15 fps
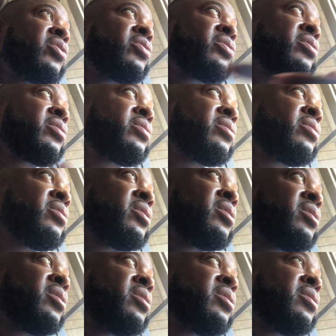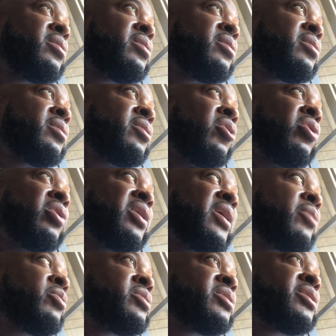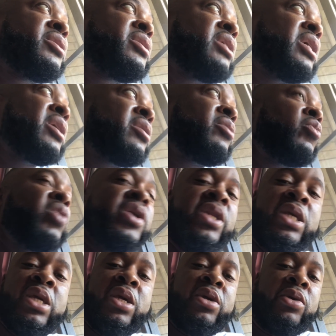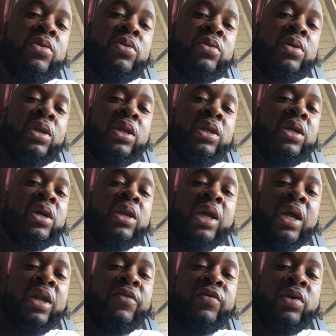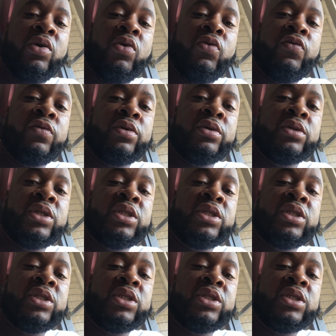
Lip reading: earth, all that was this year, 1 year, and the year not even over.